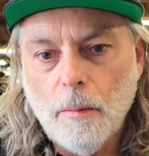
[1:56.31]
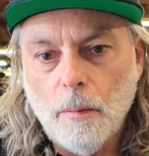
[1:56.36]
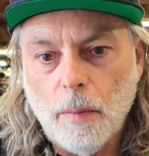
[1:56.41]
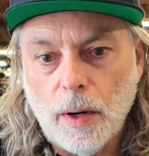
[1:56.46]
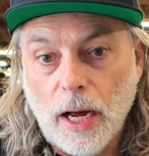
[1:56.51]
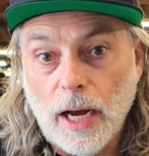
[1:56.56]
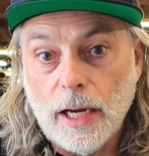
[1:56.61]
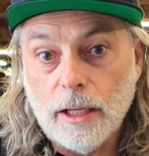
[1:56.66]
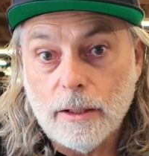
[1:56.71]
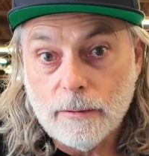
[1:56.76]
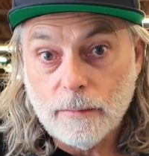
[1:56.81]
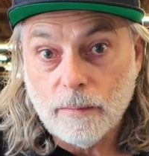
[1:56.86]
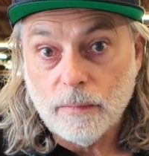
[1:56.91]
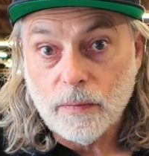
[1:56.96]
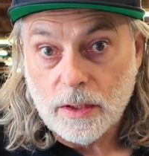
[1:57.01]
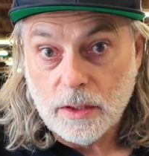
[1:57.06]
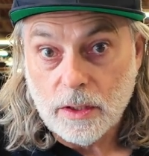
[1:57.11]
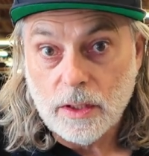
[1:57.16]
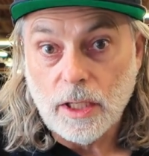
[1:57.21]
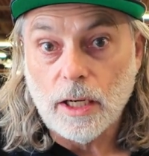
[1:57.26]
But I
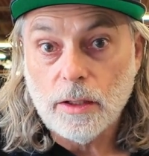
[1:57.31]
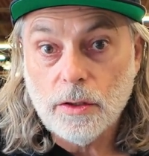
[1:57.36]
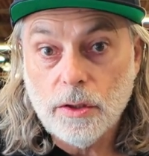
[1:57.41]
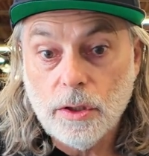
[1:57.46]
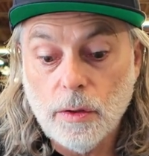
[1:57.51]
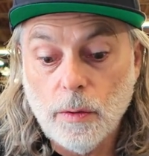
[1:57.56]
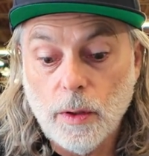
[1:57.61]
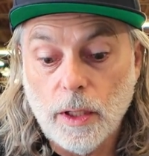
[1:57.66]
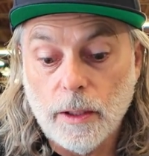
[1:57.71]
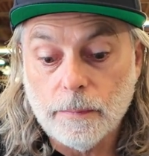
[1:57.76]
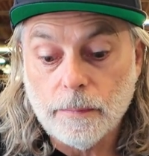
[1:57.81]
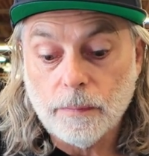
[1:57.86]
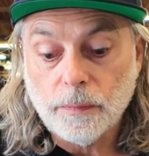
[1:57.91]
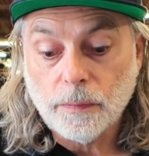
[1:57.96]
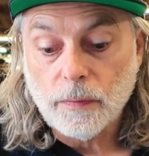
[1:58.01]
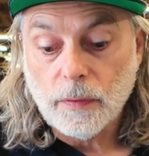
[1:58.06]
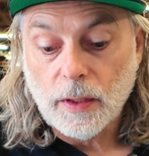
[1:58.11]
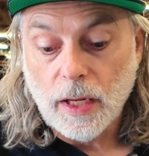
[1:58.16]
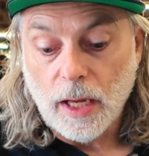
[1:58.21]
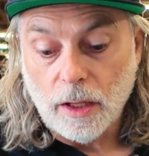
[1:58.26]
stuck to it,
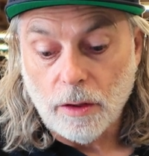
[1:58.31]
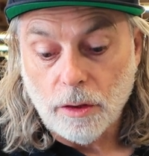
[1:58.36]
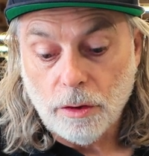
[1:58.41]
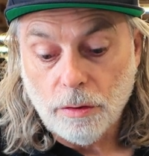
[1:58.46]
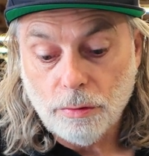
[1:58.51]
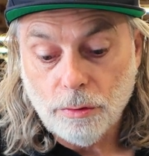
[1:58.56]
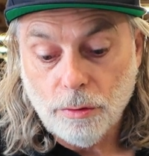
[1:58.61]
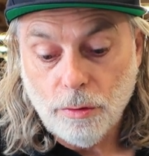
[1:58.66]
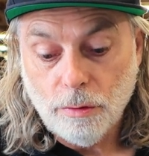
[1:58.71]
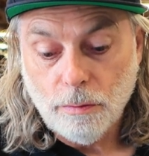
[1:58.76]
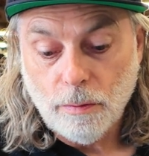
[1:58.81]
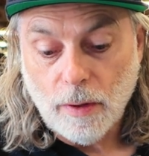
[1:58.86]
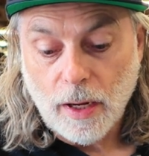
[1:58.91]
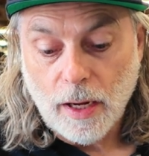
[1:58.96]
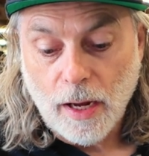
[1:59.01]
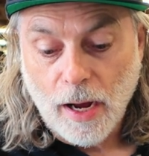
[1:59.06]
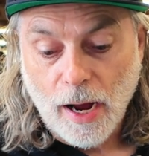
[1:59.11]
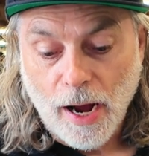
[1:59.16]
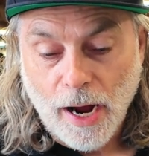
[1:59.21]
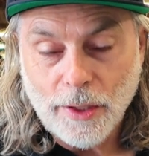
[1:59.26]
and through
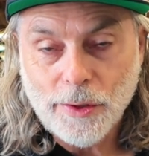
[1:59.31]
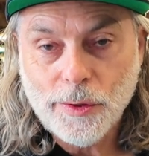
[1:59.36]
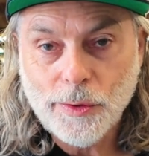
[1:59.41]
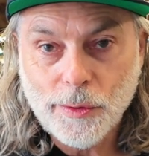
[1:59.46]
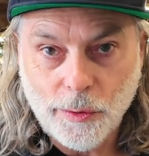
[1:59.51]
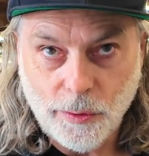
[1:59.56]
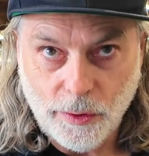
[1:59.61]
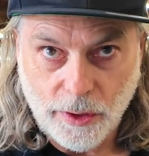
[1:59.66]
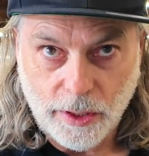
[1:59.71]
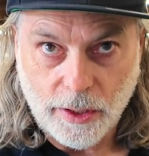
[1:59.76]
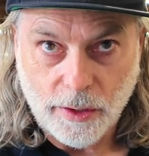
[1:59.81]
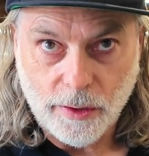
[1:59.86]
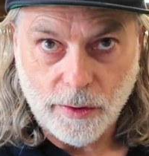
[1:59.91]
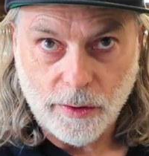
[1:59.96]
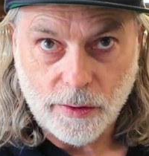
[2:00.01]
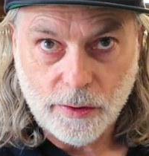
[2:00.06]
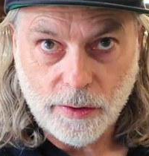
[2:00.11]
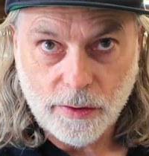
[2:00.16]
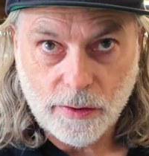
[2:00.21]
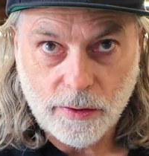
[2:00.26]
my high school
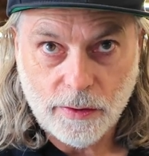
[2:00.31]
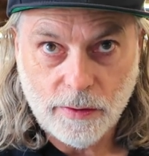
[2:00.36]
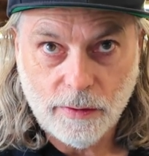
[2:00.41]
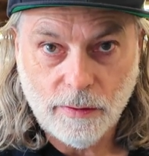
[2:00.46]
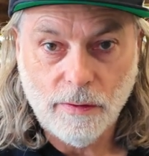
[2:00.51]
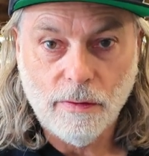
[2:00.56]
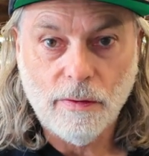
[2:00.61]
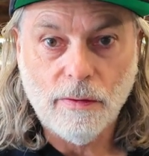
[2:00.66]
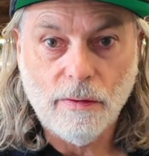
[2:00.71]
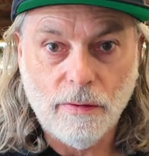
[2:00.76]
years,